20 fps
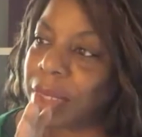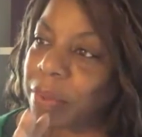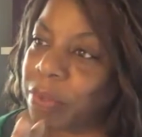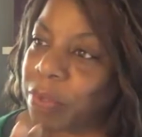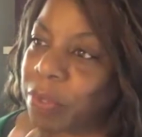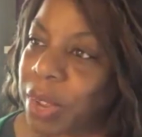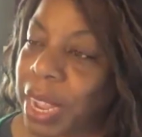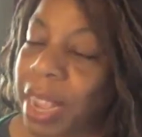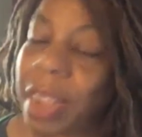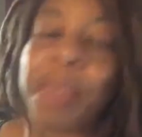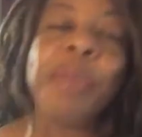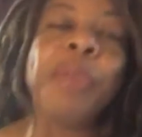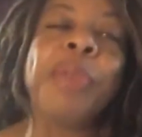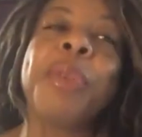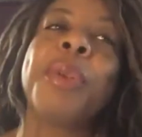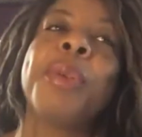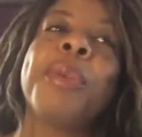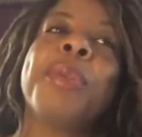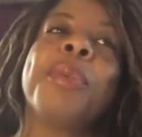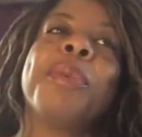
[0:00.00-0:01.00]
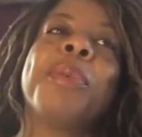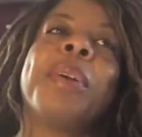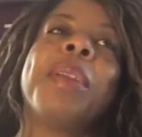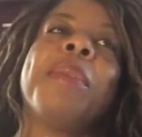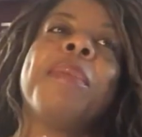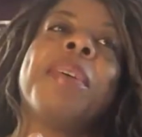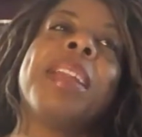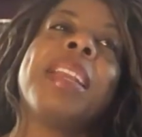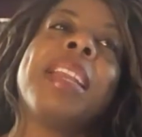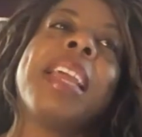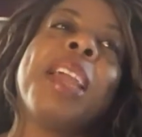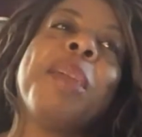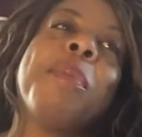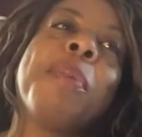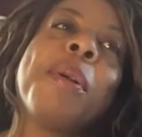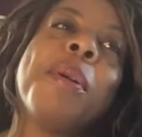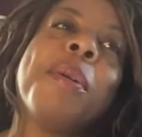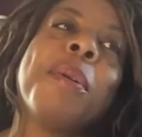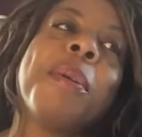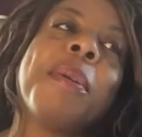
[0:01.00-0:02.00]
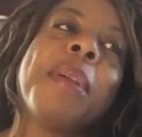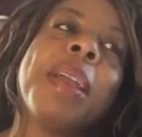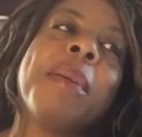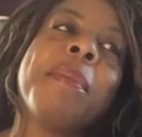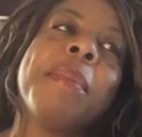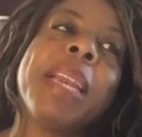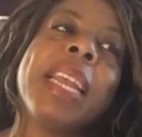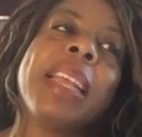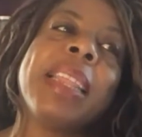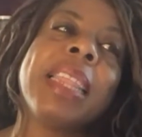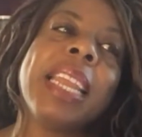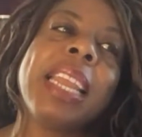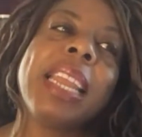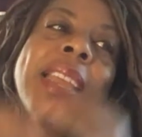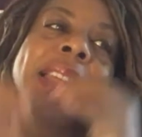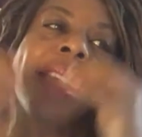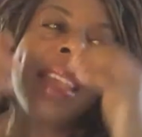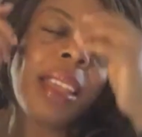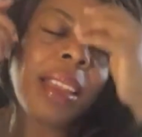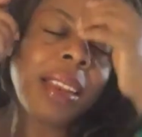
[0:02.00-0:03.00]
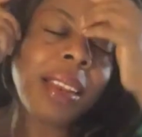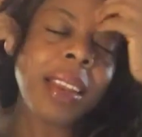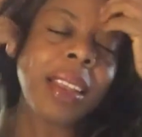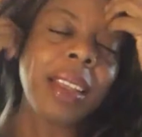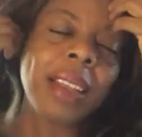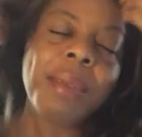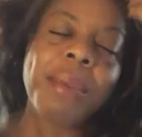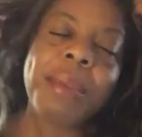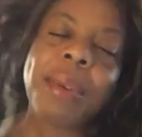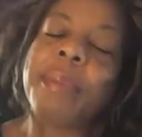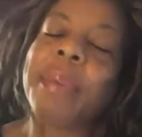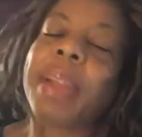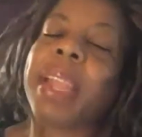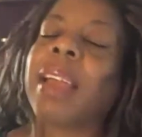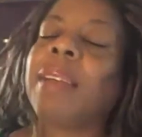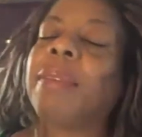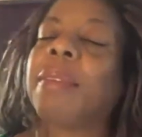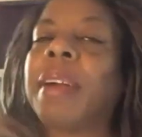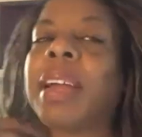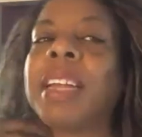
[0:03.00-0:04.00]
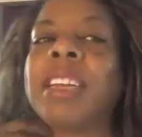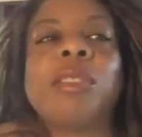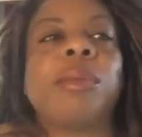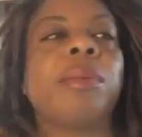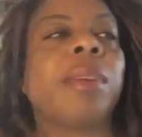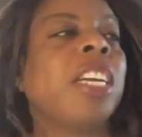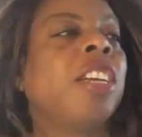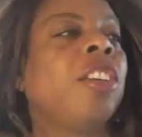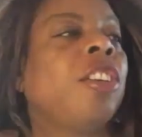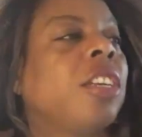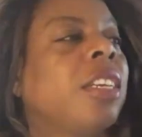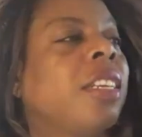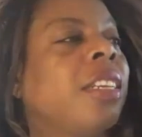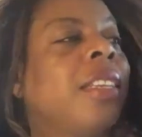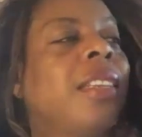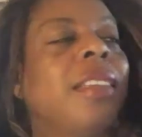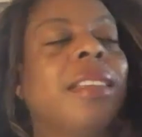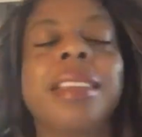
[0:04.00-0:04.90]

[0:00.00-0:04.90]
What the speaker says: gotten through the 21-day program, and at the end, when we have graduation,